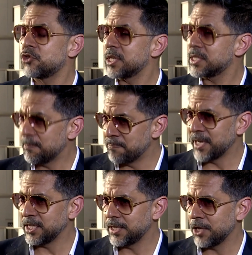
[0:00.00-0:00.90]
just
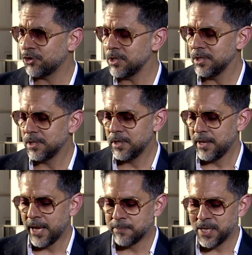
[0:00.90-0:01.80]
meditation
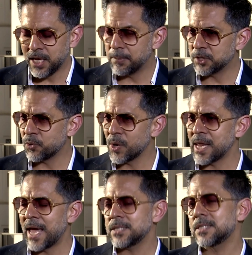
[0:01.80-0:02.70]
and being able to
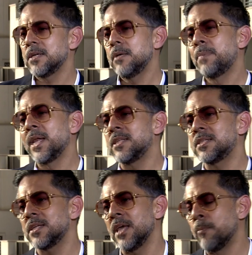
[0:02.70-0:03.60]
relax, but
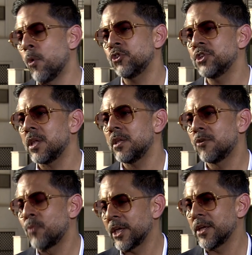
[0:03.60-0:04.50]
it's emotional
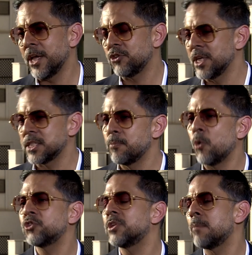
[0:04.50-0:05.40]
regulation, it's
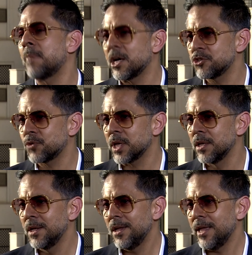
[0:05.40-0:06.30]
emotional mastery,
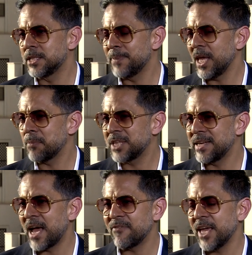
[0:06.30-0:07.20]
it's being able to
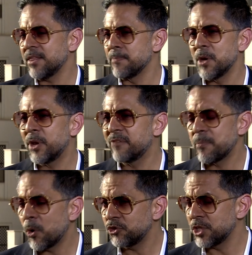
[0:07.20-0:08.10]
navigate the myriad of
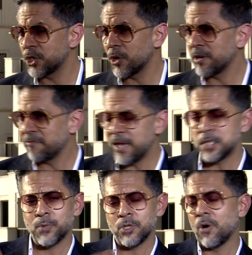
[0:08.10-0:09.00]
emotions you're going to
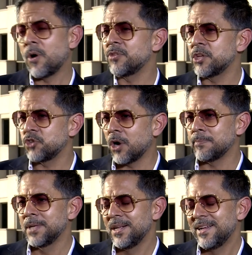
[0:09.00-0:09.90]
face when you're on the
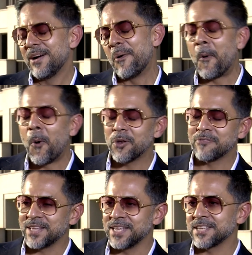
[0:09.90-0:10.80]
job. All
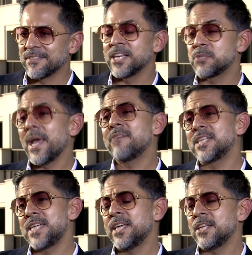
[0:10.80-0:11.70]
of these are things we have
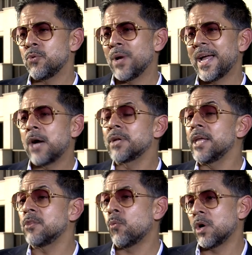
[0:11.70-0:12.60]
to take into account
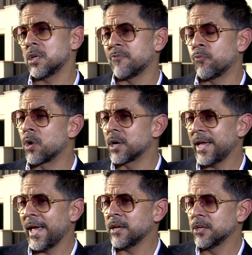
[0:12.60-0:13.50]
in the world of work,
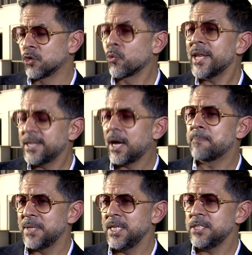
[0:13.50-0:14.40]
and great
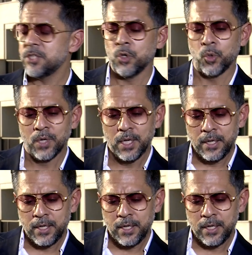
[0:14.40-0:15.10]
companies who